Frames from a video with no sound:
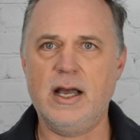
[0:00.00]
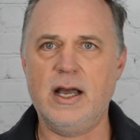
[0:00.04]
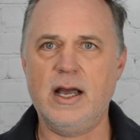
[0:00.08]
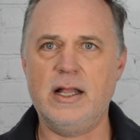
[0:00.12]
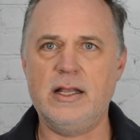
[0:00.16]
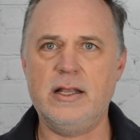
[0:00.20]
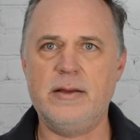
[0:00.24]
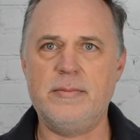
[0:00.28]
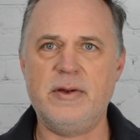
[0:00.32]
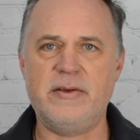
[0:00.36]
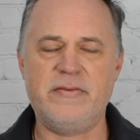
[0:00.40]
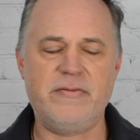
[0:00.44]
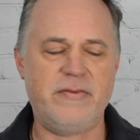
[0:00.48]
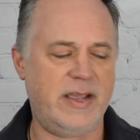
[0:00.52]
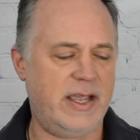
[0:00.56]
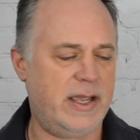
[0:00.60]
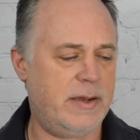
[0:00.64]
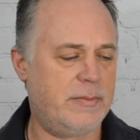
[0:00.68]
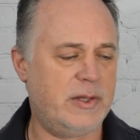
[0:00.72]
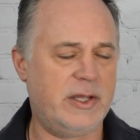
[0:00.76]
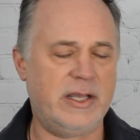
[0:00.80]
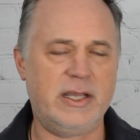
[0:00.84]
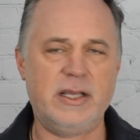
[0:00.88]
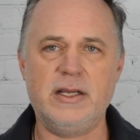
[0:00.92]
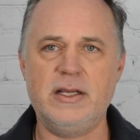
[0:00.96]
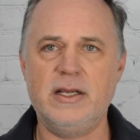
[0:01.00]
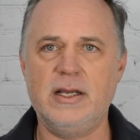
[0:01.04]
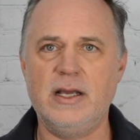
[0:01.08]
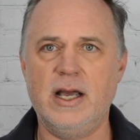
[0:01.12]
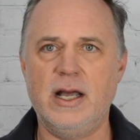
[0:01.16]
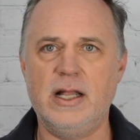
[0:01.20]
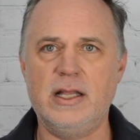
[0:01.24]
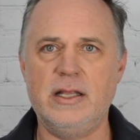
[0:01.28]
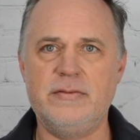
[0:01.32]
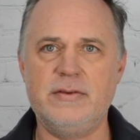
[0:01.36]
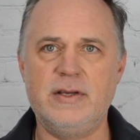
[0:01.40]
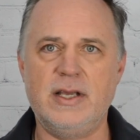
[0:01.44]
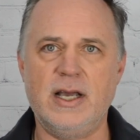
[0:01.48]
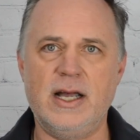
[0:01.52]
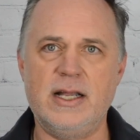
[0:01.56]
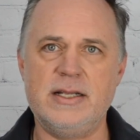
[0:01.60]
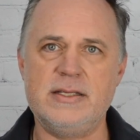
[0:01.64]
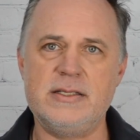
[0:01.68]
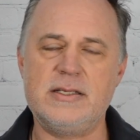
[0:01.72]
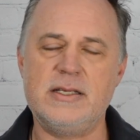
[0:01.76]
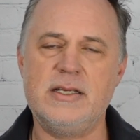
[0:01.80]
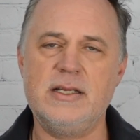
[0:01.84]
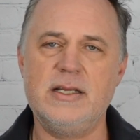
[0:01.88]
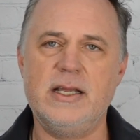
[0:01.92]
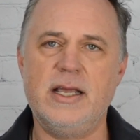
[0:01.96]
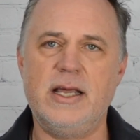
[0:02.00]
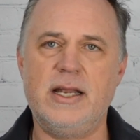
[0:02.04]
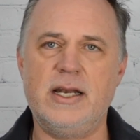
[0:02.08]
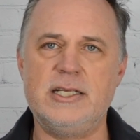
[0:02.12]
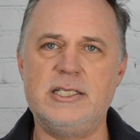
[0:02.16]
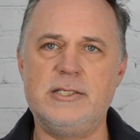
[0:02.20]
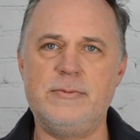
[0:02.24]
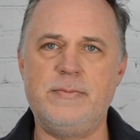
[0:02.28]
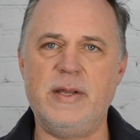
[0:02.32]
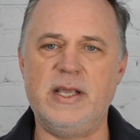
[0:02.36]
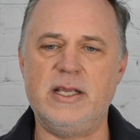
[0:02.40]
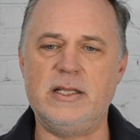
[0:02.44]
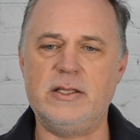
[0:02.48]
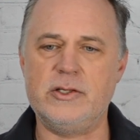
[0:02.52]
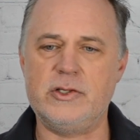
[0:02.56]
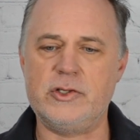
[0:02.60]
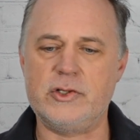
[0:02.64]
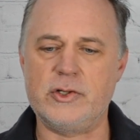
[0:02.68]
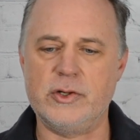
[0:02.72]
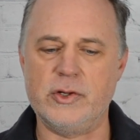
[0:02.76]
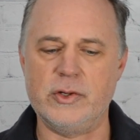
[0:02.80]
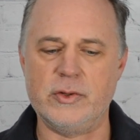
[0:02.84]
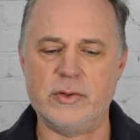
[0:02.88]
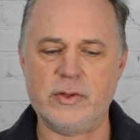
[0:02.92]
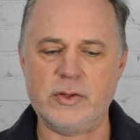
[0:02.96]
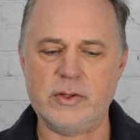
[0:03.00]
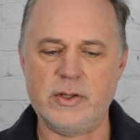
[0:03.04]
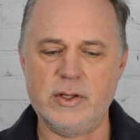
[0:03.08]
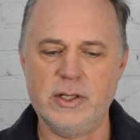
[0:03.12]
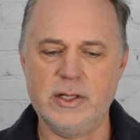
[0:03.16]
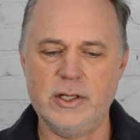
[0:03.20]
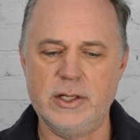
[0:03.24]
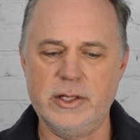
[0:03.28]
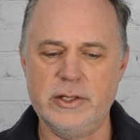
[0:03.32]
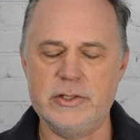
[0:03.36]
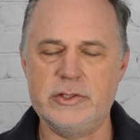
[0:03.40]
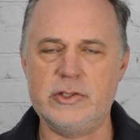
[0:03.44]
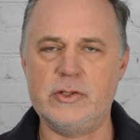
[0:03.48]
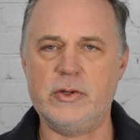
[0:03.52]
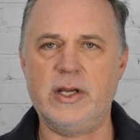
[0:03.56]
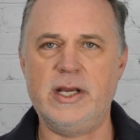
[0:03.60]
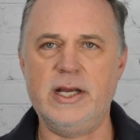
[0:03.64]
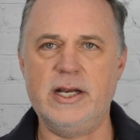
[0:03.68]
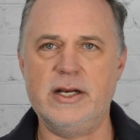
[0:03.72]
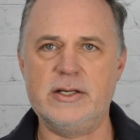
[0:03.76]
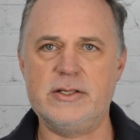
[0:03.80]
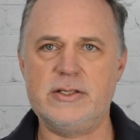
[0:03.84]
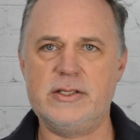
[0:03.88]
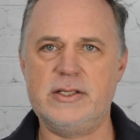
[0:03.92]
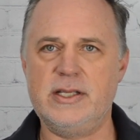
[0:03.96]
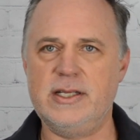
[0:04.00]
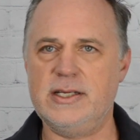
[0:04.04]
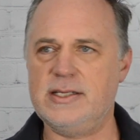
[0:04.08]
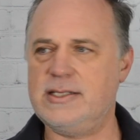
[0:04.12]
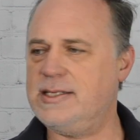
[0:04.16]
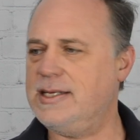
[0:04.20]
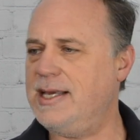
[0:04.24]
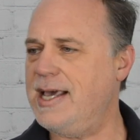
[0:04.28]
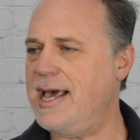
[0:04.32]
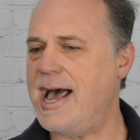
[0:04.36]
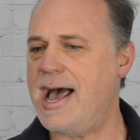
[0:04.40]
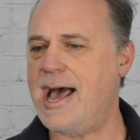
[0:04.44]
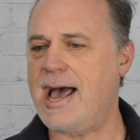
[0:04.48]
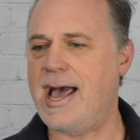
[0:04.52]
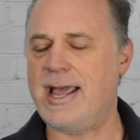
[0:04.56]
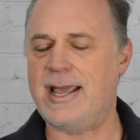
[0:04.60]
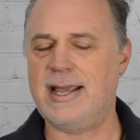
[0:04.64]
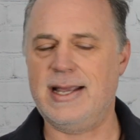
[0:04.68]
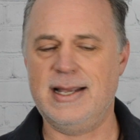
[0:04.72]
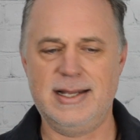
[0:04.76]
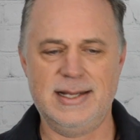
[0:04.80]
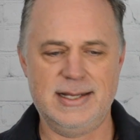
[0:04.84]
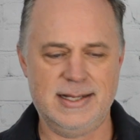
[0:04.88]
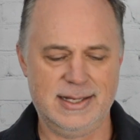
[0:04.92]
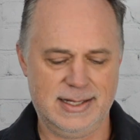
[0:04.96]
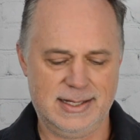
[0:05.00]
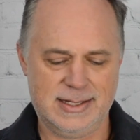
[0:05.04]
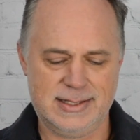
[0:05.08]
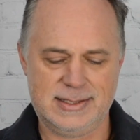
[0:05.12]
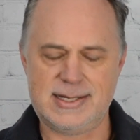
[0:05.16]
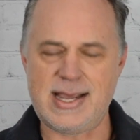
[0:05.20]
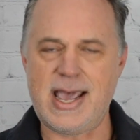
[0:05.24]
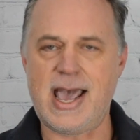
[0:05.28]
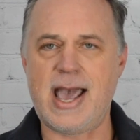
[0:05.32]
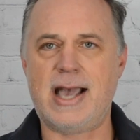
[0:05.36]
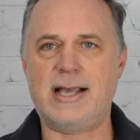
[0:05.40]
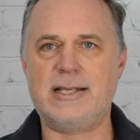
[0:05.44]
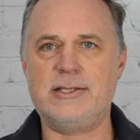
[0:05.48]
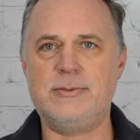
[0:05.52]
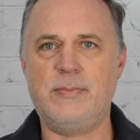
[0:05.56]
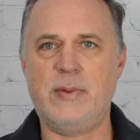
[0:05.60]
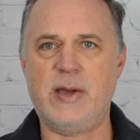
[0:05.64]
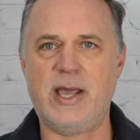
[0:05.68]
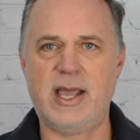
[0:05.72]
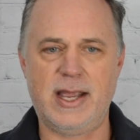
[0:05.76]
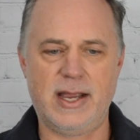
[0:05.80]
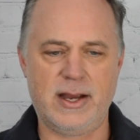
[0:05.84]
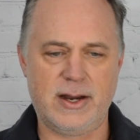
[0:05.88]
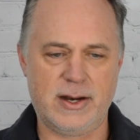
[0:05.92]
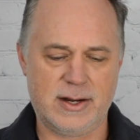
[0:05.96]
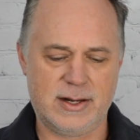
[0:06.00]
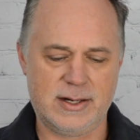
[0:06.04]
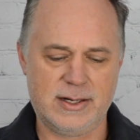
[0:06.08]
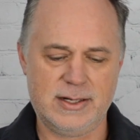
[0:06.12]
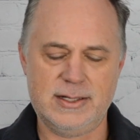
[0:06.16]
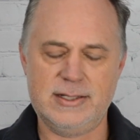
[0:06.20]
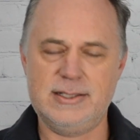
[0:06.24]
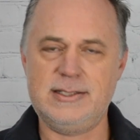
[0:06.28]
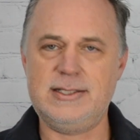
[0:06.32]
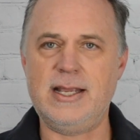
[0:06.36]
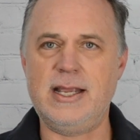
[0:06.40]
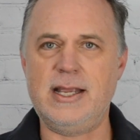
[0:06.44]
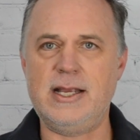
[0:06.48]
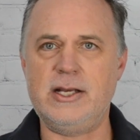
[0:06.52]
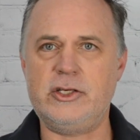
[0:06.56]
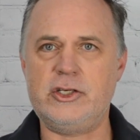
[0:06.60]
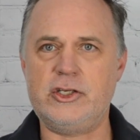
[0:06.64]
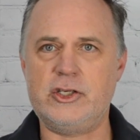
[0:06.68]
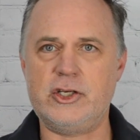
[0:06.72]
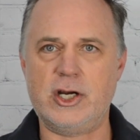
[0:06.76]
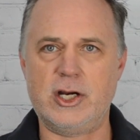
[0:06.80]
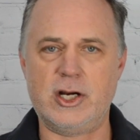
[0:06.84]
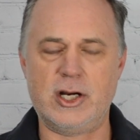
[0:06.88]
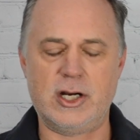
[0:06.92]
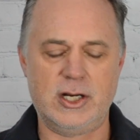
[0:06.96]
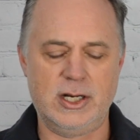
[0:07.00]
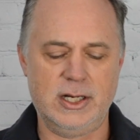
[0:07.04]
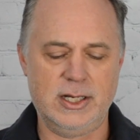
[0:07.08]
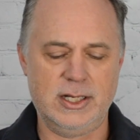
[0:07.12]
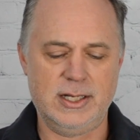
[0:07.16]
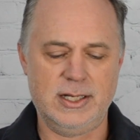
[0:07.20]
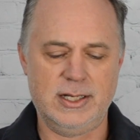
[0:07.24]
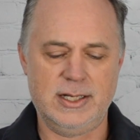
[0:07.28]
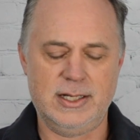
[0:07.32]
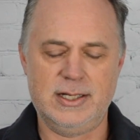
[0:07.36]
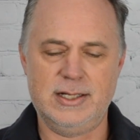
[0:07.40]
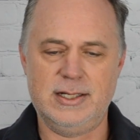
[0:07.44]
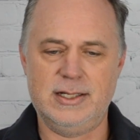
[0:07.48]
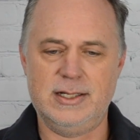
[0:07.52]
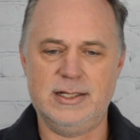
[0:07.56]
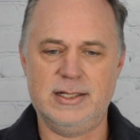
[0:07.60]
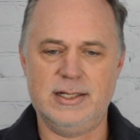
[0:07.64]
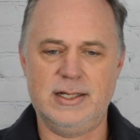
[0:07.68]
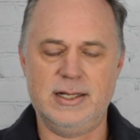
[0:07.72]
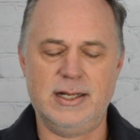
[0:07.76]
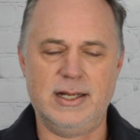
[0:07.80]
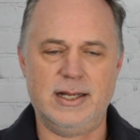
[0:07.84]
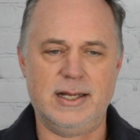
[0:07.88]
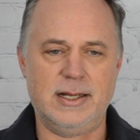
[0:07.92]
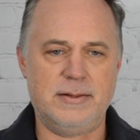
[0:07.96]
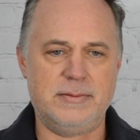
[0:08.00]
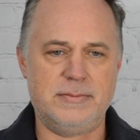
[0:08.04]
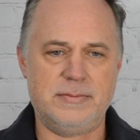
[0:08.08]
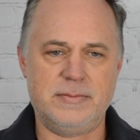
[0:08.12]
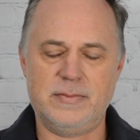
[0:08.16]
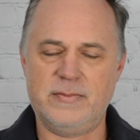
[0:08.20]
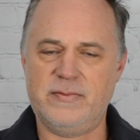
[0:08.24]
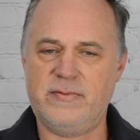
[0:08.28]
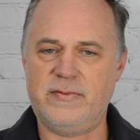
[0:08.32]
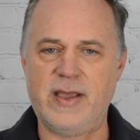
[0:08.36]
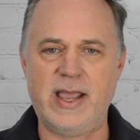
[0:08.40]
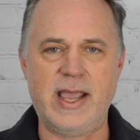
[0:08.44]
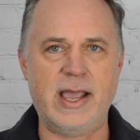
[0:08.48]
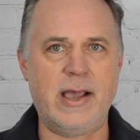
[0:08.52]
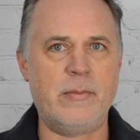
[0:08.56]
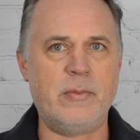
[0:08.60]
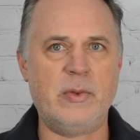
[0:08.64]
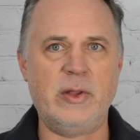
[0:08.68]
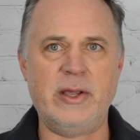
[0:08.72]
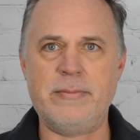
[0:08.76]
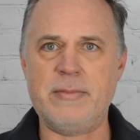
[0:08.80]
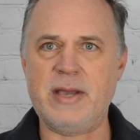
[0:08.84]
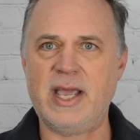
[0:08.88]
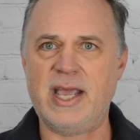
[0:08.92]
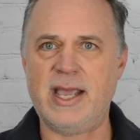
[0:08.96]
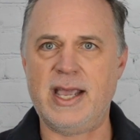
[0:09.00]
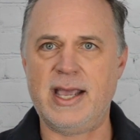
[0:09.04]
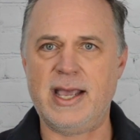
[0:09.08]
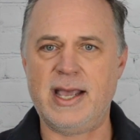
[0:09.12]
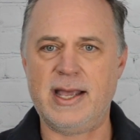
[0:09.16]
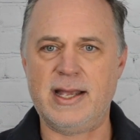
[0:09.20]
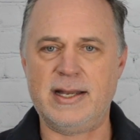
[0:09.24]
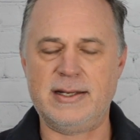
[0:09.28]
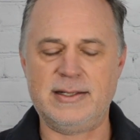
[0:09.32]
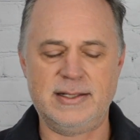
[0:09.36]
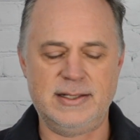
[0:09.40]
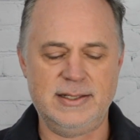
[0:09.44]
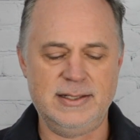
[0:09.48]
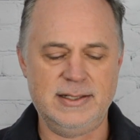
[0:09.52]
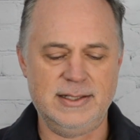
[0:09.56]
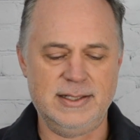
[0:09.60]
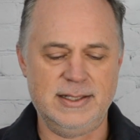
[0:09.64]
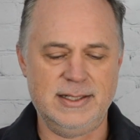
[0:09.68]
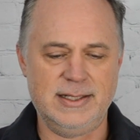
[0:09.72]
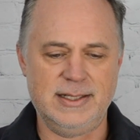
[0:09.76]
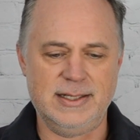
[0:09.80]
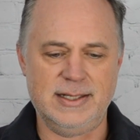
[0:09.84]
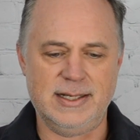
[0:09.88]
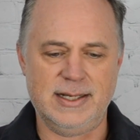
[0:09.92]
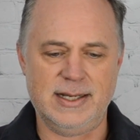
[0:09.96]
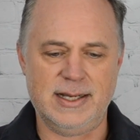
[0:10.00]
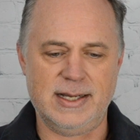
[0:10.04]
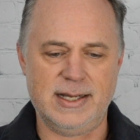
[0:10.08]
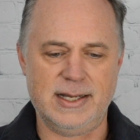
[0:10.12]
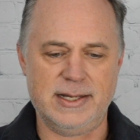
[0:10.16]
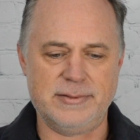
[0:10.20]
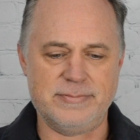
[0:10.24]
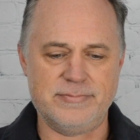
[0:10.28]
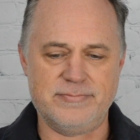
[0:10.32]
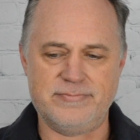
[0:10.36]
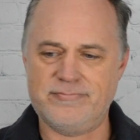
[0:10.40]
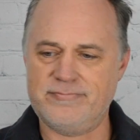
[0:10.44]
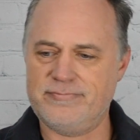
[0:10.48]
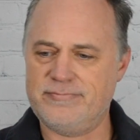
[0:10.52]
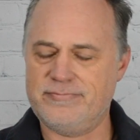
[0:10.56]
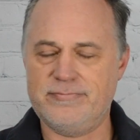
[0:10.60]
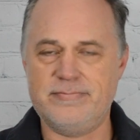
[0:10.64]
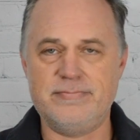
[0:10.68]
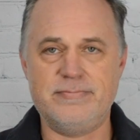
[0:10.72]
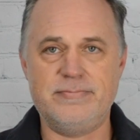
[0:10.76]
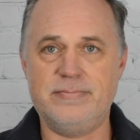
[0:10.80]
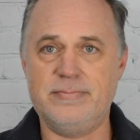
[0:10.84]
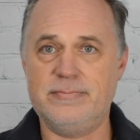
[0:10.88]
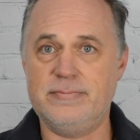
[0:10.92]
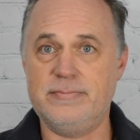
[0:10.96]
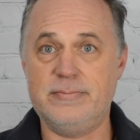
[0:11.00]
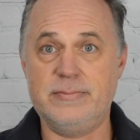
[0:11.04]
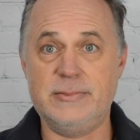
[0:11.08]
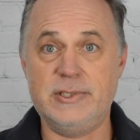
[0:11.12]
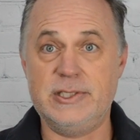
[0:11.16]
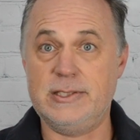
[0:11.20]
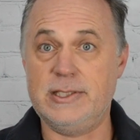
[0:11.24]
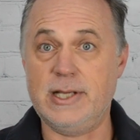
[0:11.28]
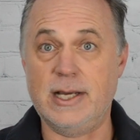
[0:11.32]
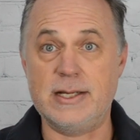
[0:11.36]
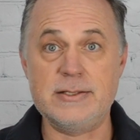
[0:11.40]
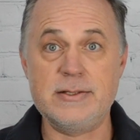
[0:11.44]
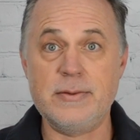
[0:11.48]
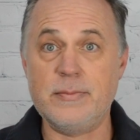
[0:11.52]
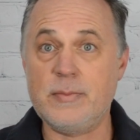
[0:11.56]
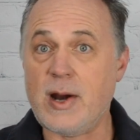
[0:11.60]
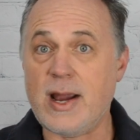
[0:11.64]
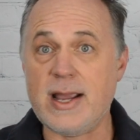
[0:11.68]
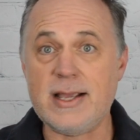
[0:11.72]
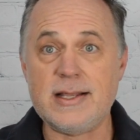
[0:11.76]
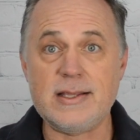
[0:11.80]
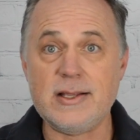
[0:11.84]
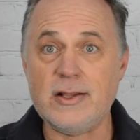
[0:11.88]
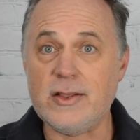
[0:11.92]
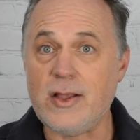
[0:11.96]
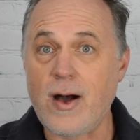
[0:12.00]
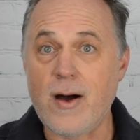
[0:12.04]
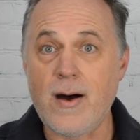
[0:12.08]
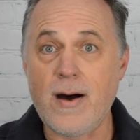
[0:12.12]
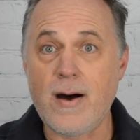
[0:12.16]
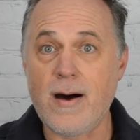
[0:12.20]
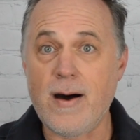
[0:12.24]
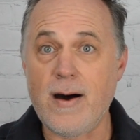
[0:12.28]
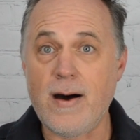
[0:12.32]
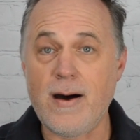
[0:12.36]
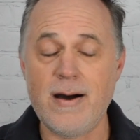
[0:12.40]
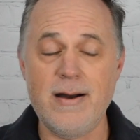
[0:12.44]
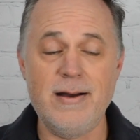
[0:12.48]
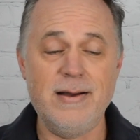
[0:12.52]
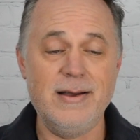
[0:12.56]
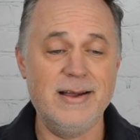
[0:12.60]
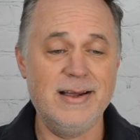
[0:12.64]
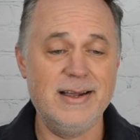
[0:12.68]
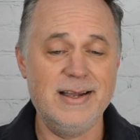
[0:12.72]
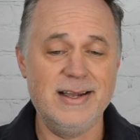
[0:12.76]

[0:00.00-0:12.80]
I love my family. I love guns. And I speak the truth. So here's this guy, taxpayer, teacher, um, family man, um, doesn't break the law,